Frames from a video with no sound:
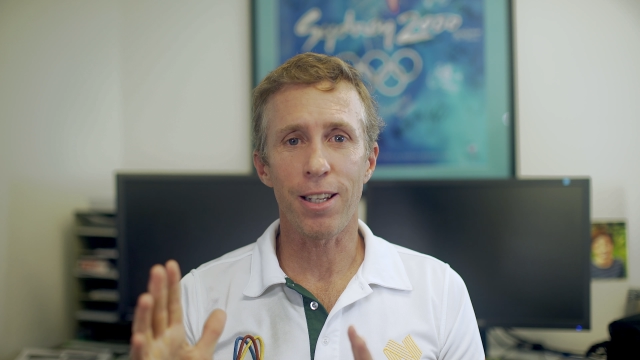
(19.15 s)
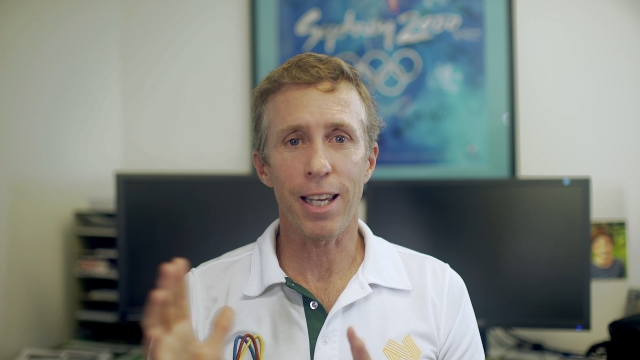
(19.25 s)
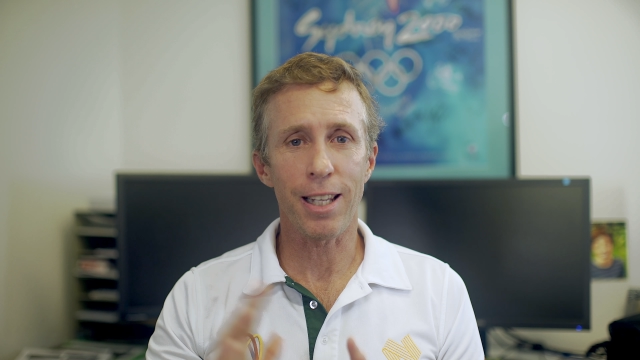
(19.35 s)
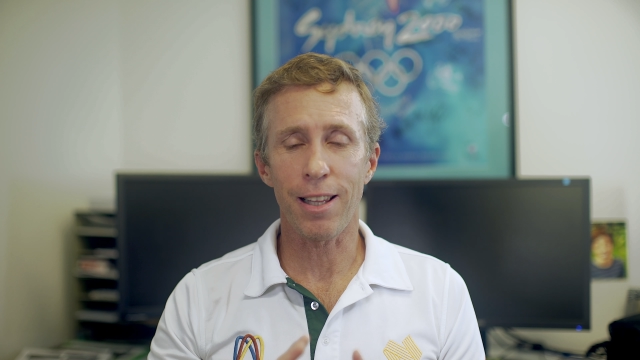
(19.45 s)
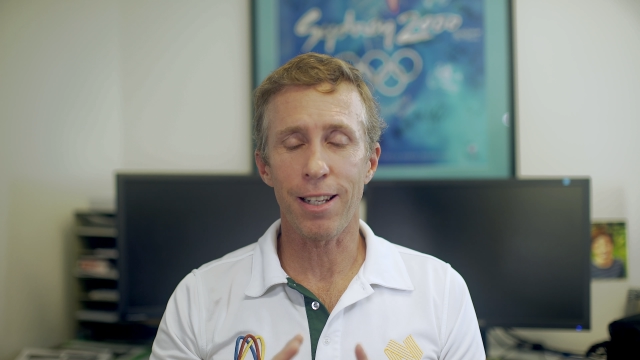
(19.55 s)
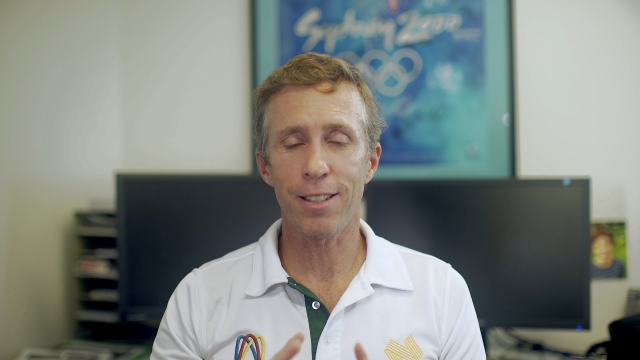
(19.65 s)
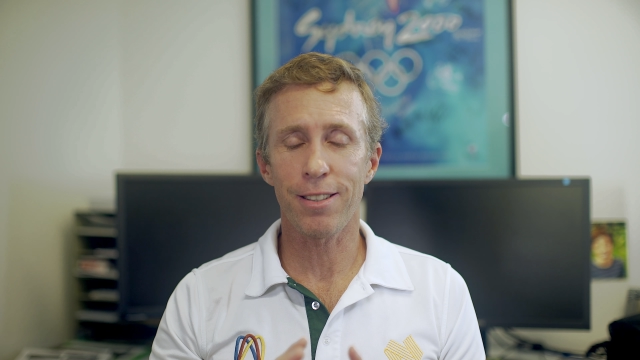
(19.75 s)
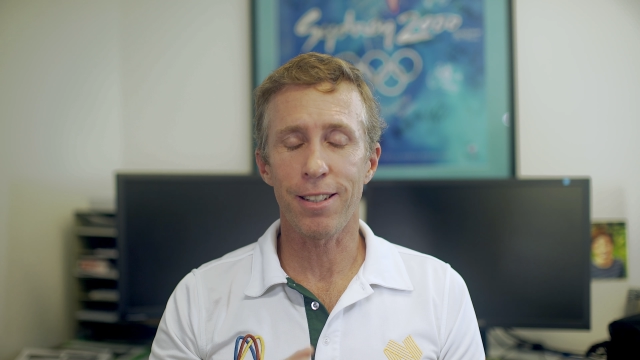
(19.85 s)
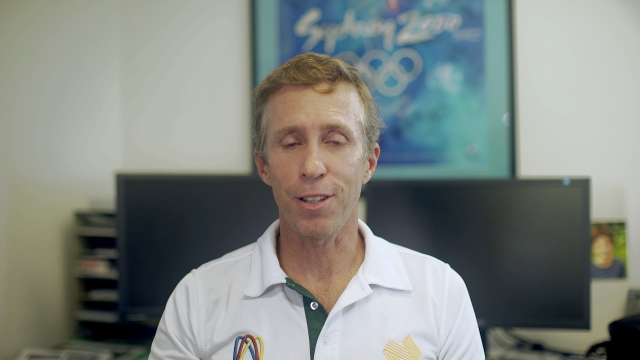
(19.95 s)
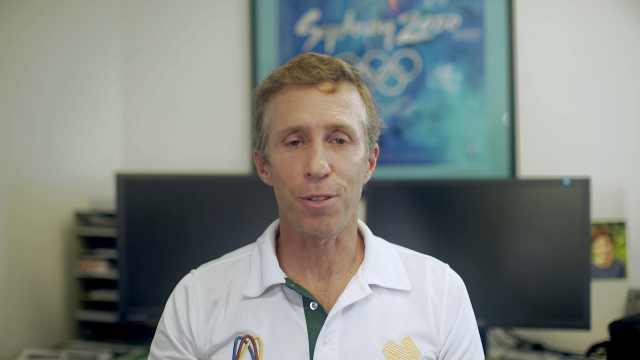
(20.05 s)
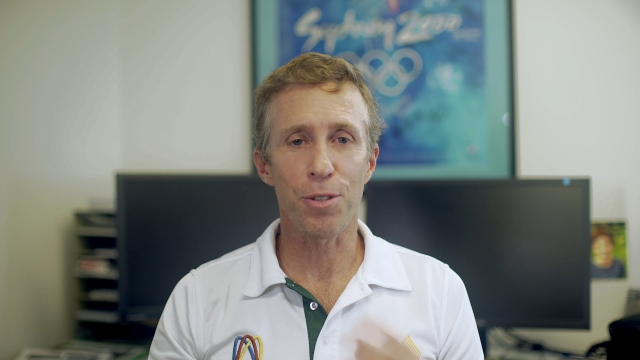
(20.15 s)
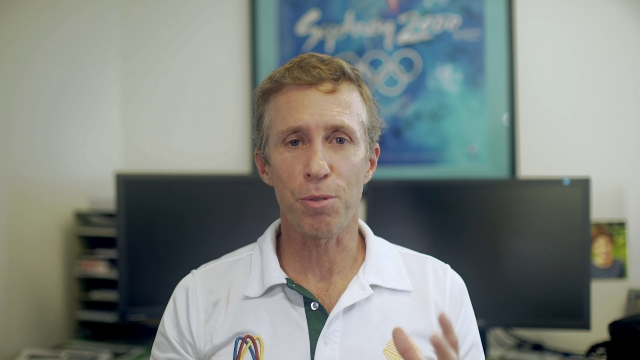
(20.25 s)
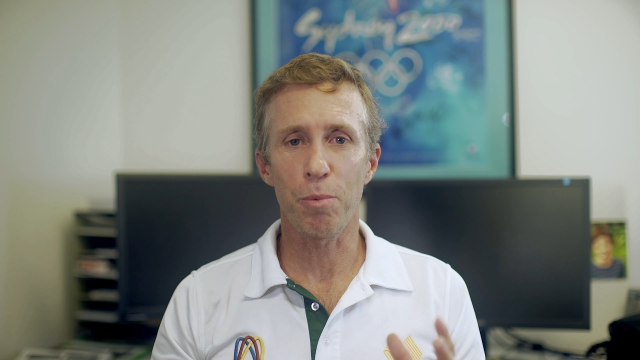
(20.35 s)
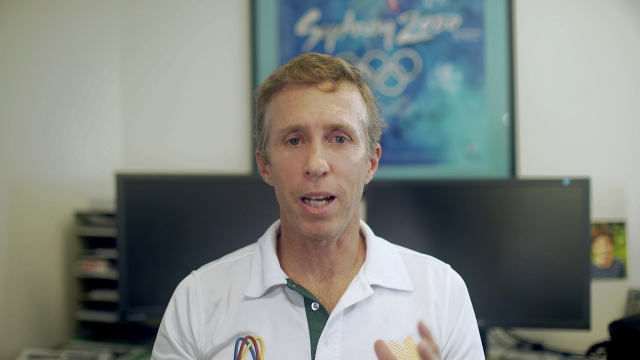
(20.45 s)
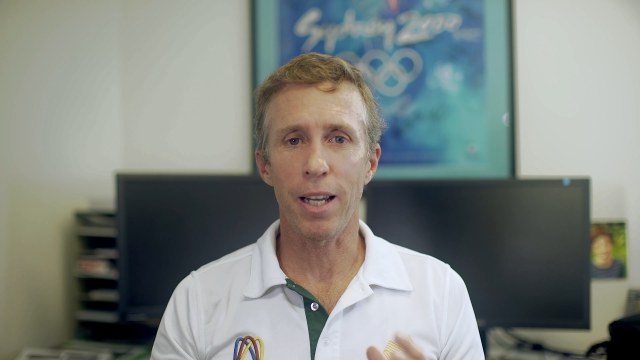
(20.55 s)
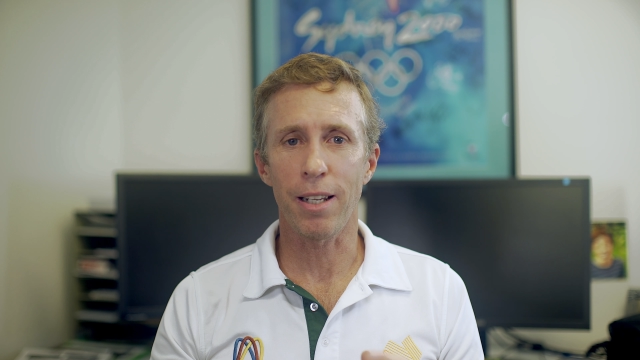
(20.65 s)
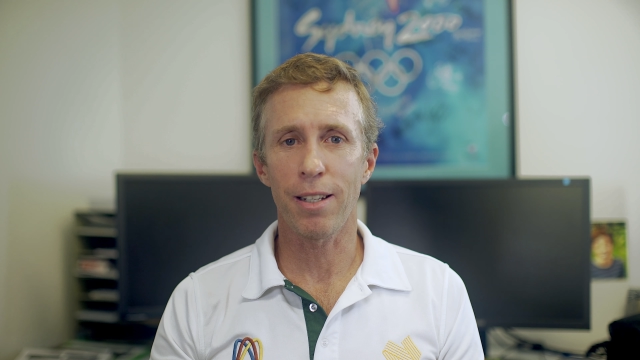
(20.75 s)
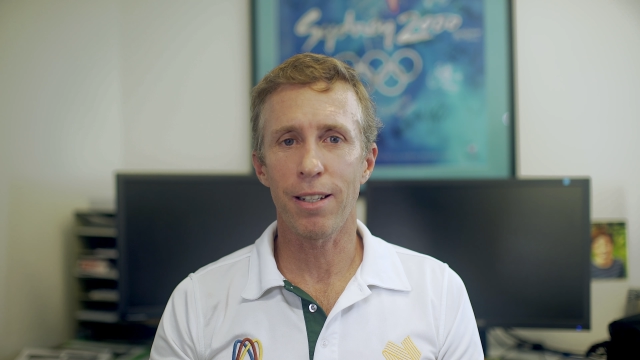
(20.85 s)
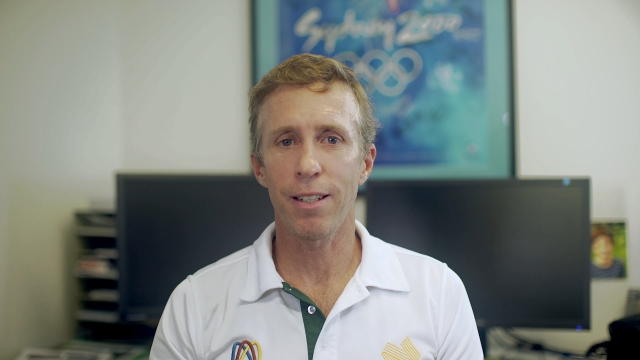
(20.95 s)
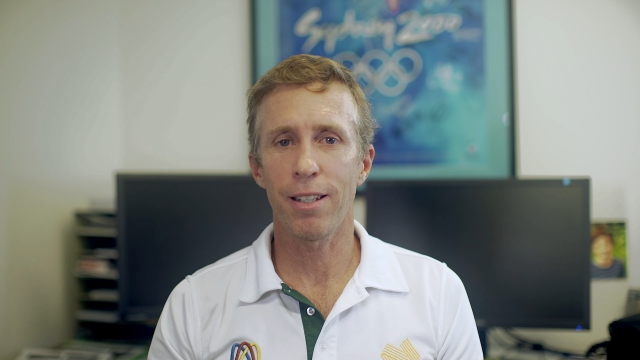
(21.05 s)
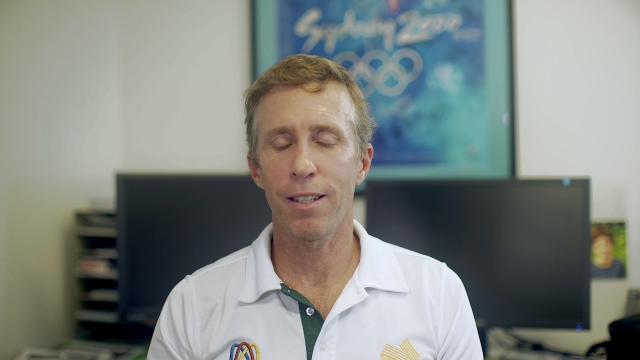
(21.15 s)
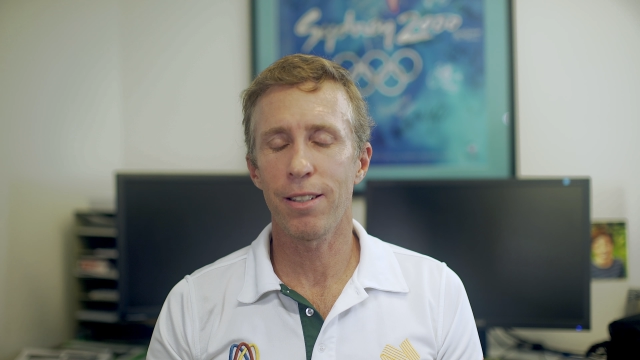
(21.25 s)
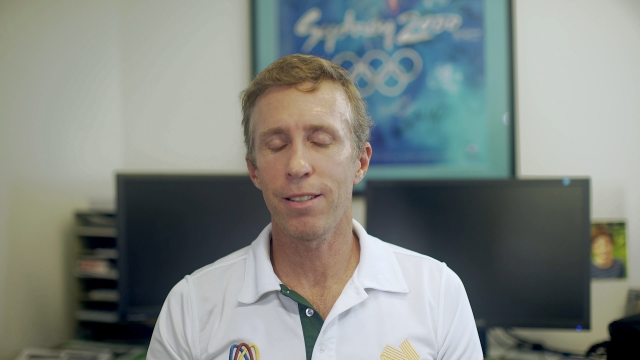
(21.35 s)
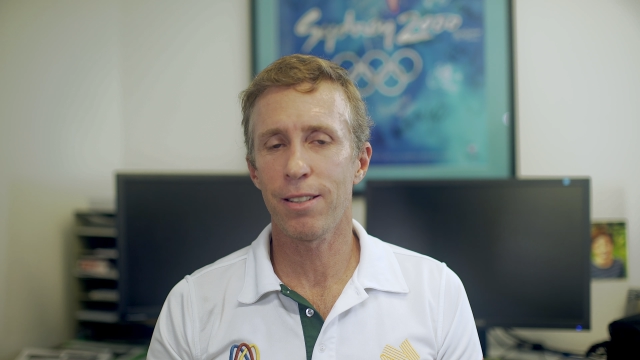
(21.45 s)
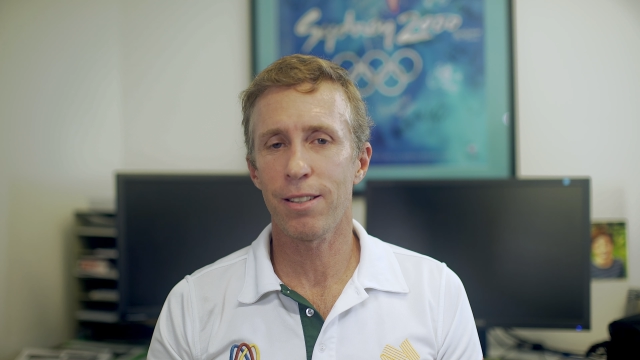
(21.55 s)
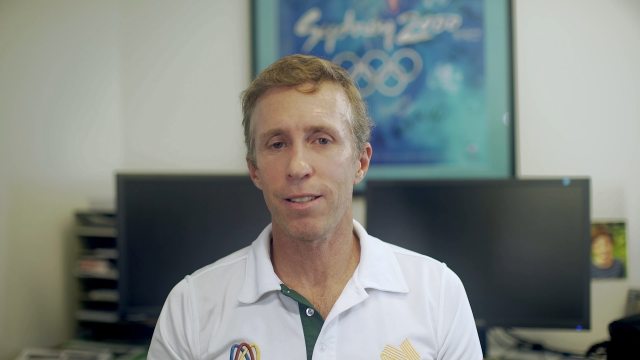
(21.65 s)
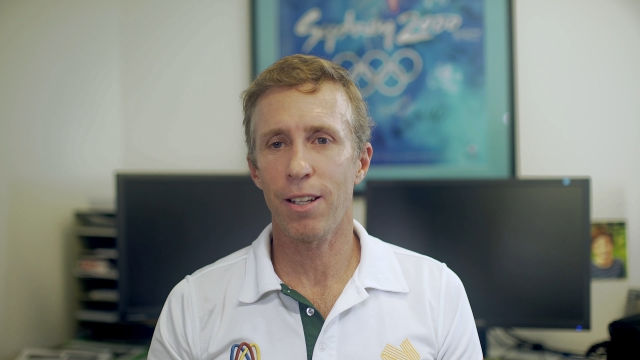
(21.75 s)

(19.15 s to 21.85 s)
eat less and lose weight is,